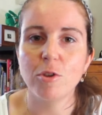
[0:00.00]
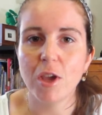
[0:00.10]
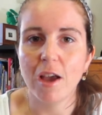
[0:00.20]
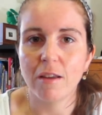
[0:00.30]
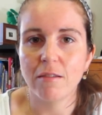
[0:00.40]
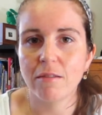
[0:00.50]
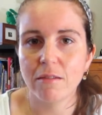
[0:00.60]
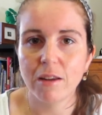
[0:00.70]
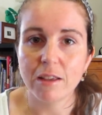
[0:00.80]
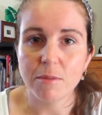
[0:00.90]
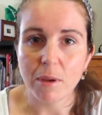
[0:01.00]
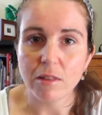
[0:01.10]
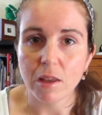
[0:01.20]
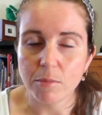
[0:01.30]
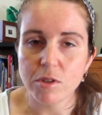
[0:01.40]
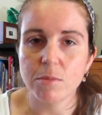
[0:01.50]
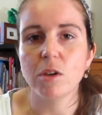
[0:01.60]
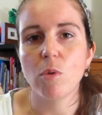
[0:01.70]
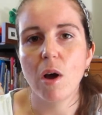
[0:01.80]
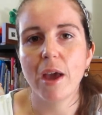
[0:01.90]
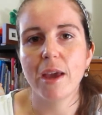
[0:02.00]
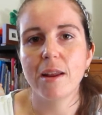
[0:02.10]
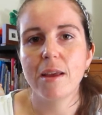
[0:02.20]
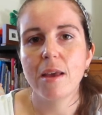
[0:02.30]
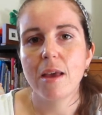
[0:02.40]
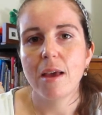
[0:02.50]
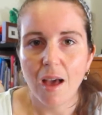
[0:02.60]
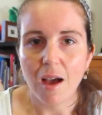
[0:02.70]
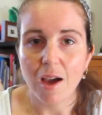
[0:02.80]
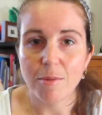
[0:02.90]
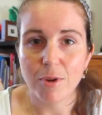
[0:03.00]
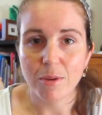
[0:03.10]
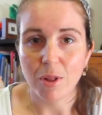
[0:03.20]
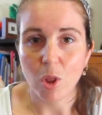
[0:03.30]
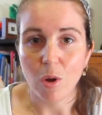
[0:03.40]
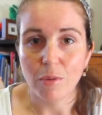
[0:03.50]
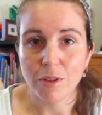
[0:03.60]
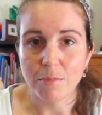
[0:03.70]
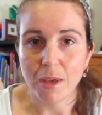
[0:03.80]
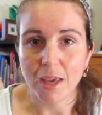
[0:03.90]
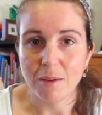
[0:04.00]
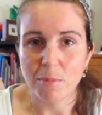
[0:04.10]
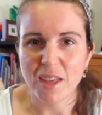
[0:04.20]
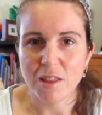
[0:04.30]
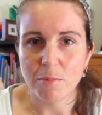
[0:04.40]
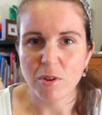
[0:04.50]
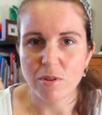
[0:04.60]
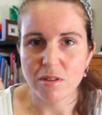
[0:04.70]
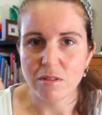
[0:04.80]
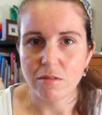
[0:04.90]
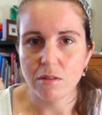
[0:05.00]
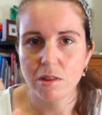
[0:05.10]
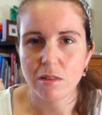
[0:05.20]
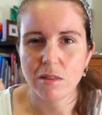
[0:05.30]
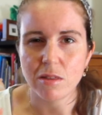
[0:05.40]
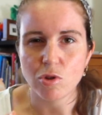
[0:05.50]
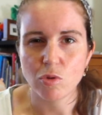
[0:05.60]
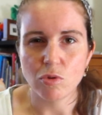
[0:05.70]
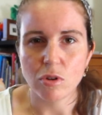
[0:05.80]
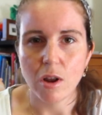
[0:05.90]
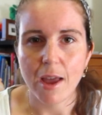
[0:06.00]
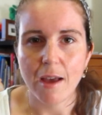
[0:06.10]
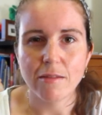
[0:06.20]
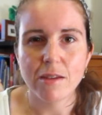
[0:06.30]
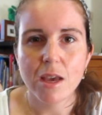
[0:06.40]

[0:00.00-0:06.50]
can't expect them to be quiet. I'd bring them along with me, but that's because of the children I have.